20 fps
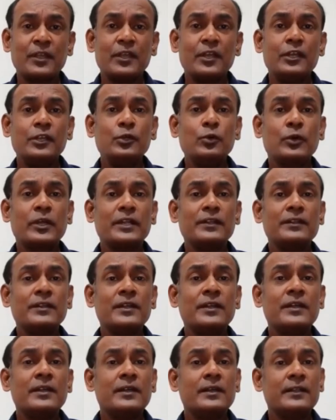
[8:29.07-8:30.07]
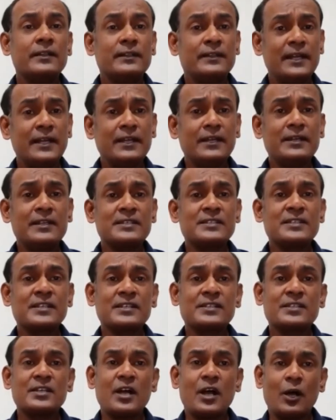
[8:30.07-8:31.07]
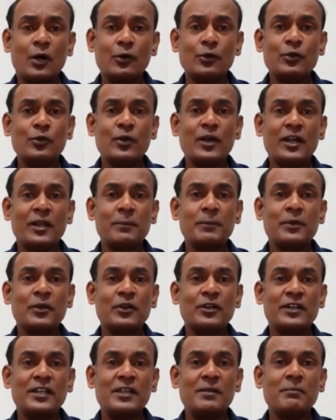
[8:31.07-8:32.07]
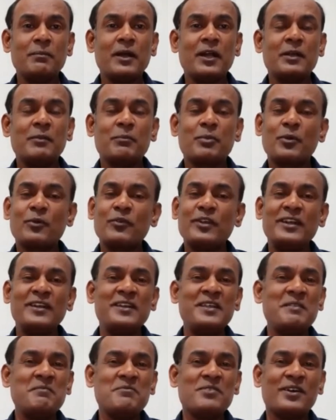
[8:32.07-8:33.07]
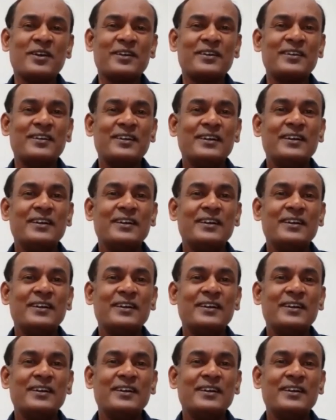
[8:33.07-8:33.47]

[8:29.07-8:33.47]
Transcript: You can then discuss how you help your team by improving teamwork,